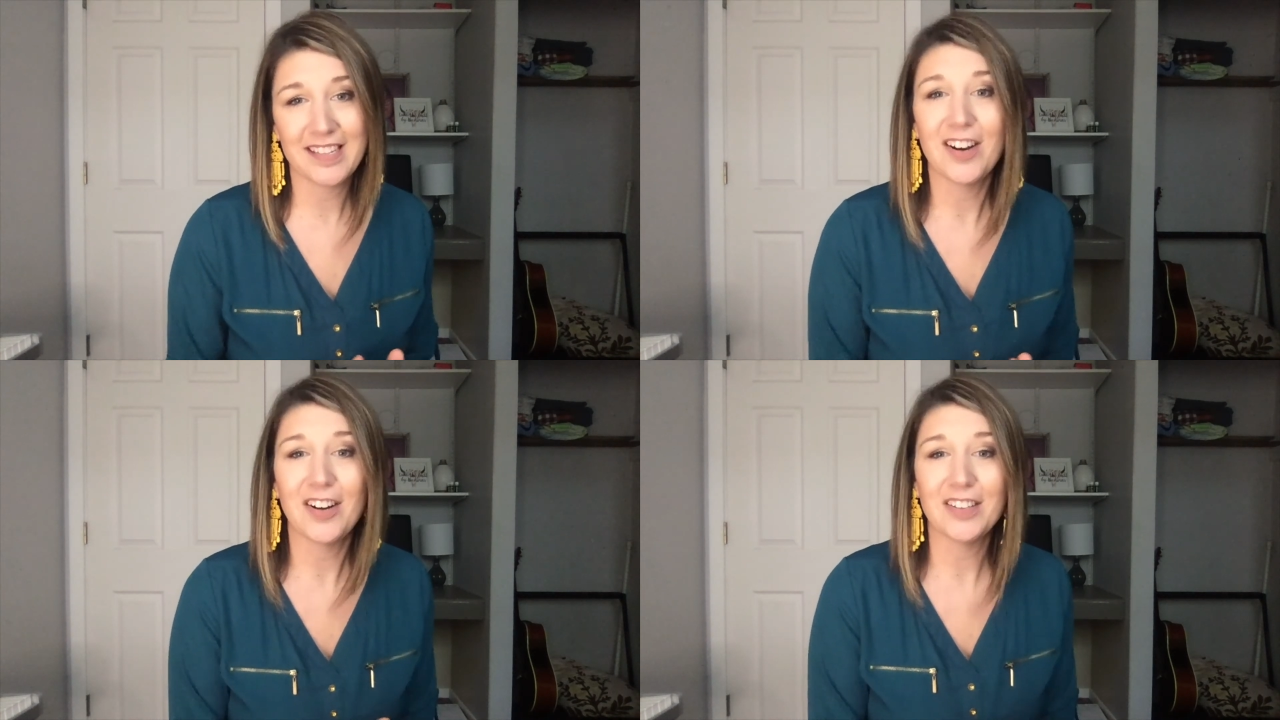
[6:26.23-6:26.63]

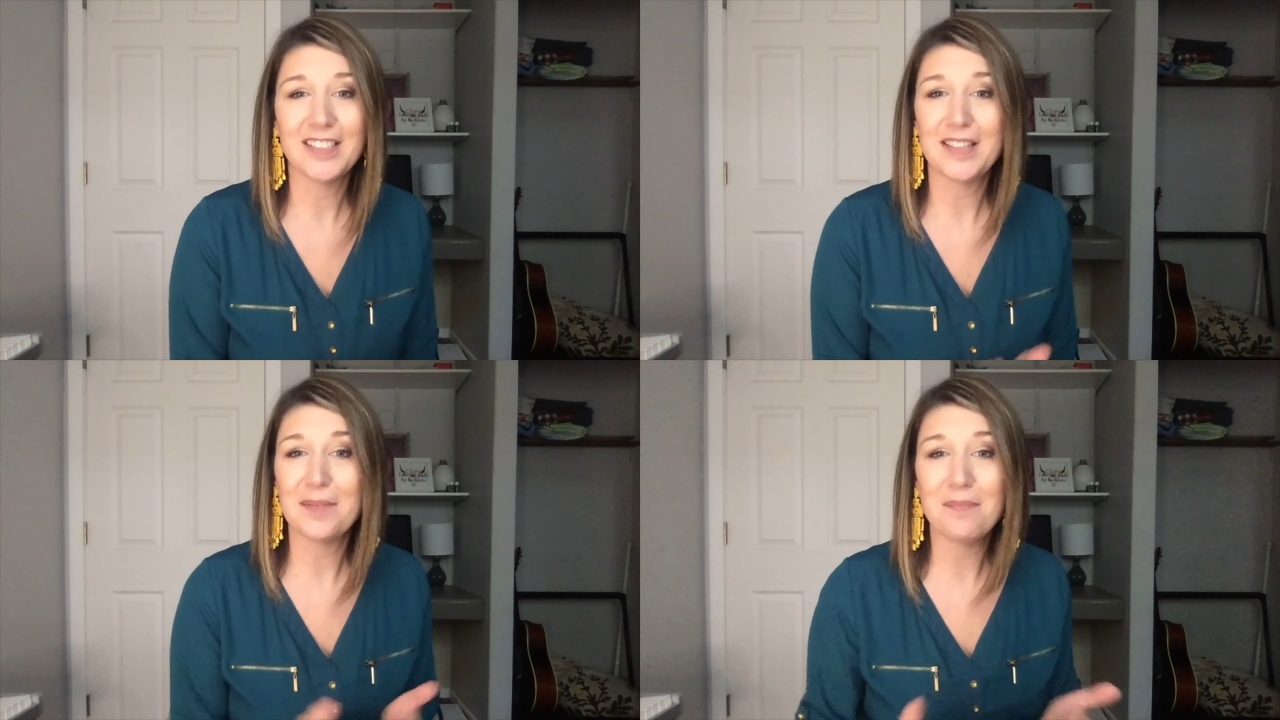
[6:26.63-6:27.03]
called
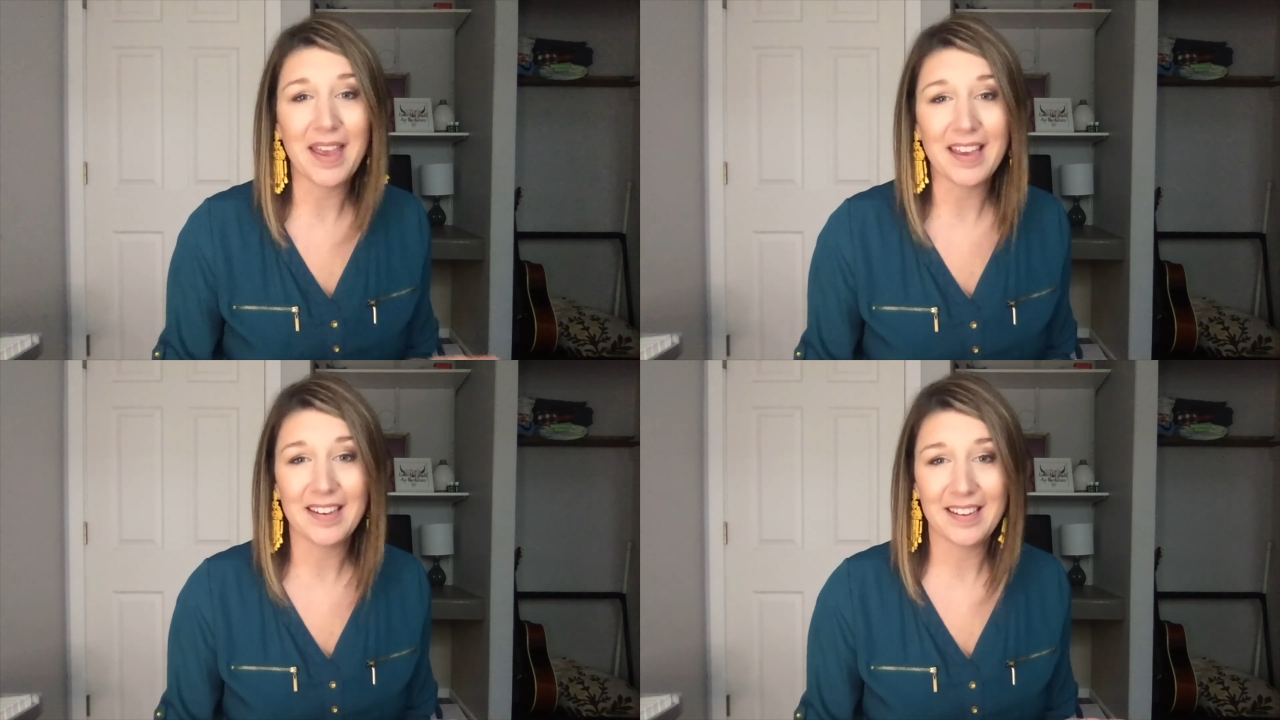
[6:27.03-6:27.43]
"The
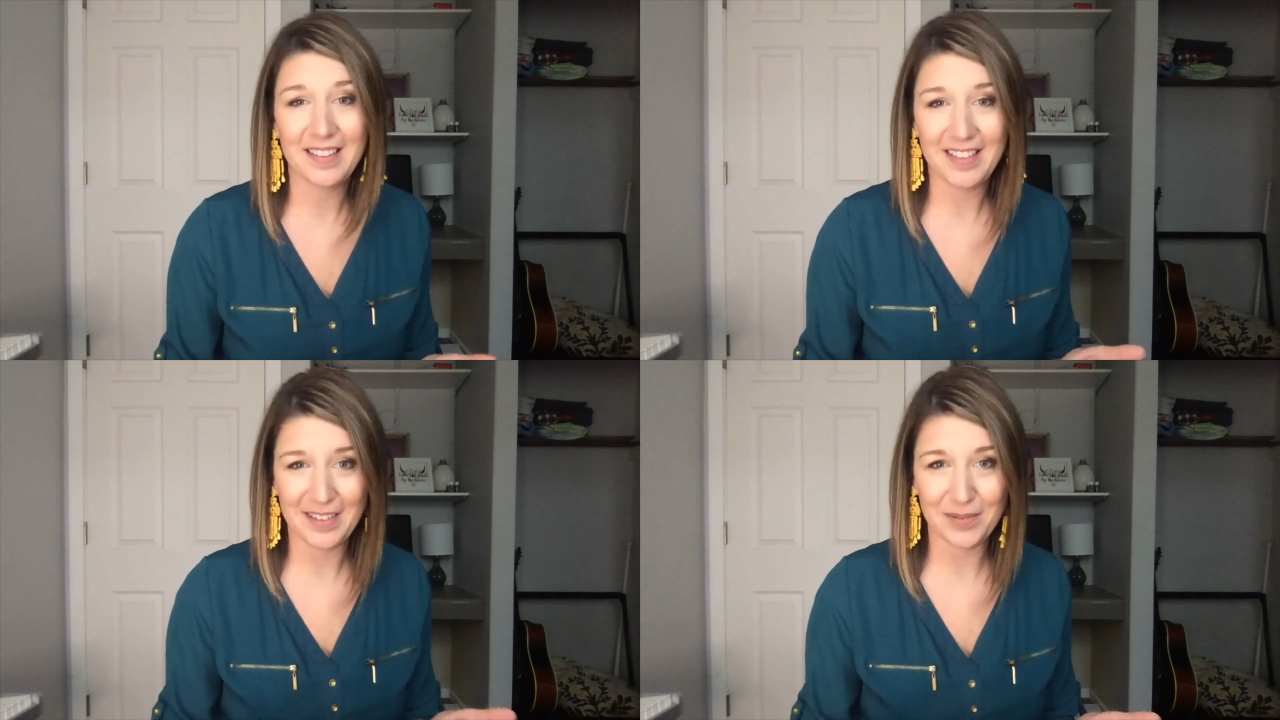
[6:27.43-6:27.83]
Man in
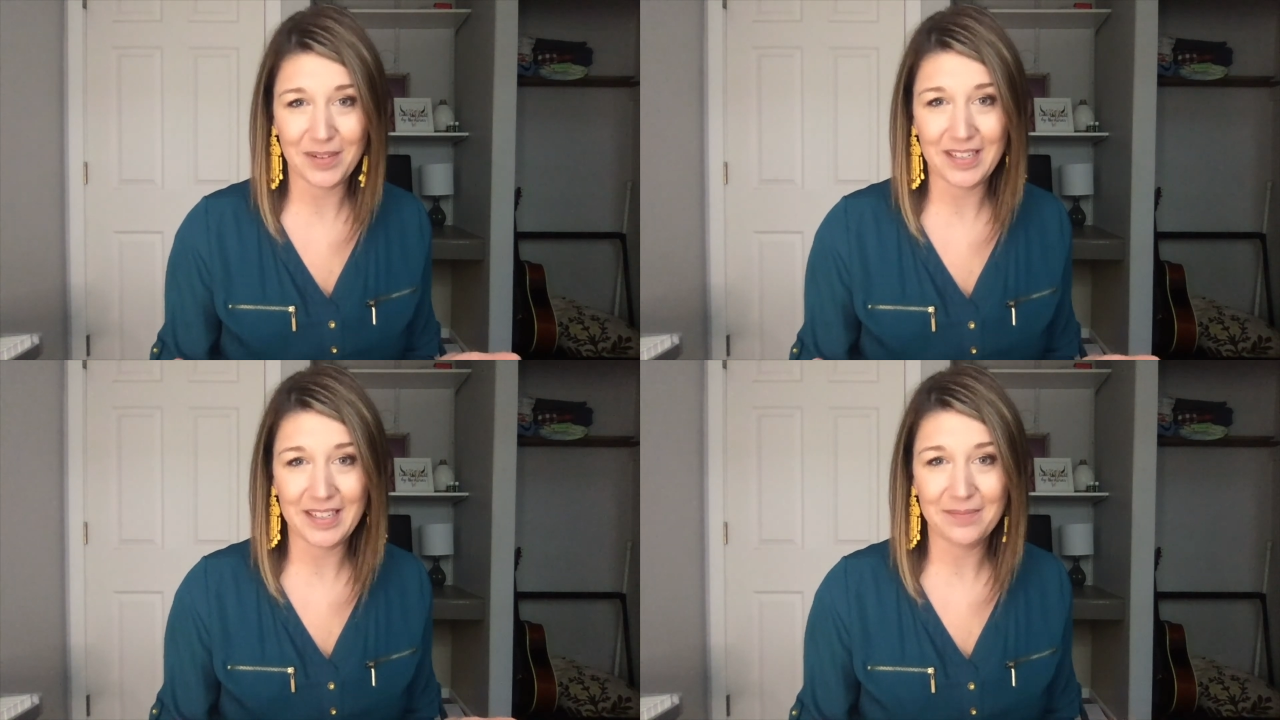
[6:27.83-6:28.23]
the
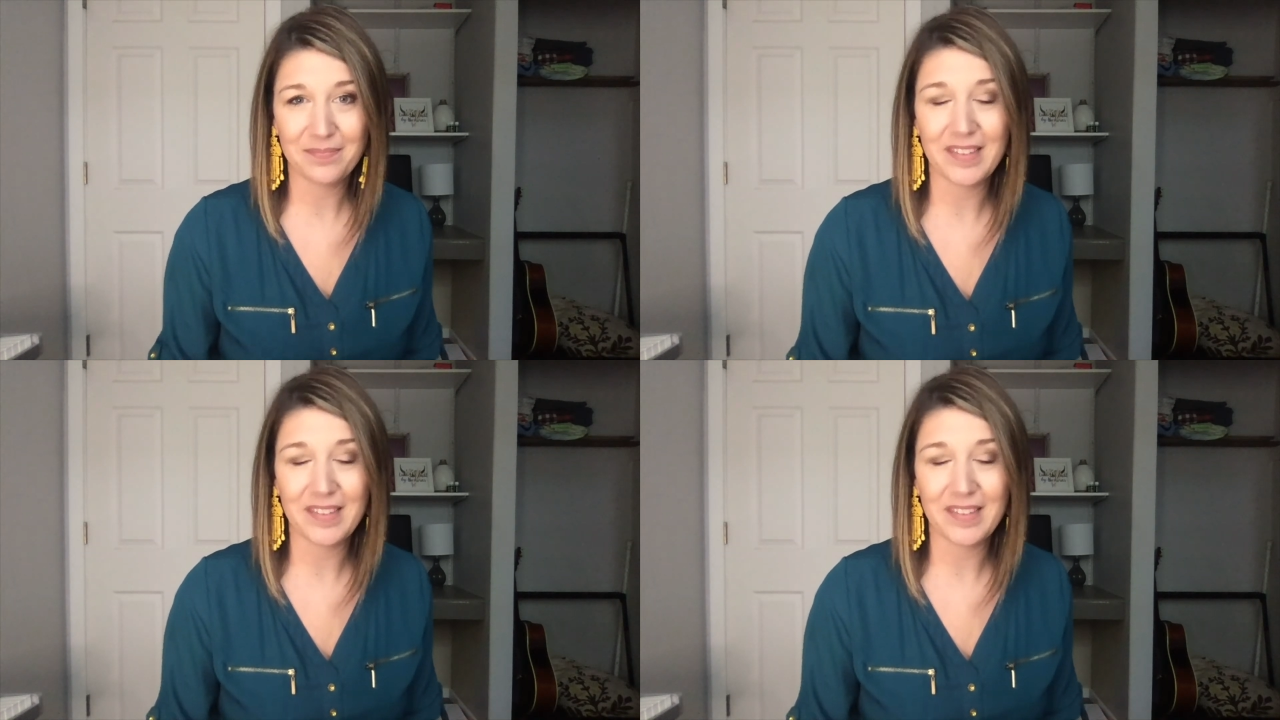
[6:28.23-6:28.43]
Arena."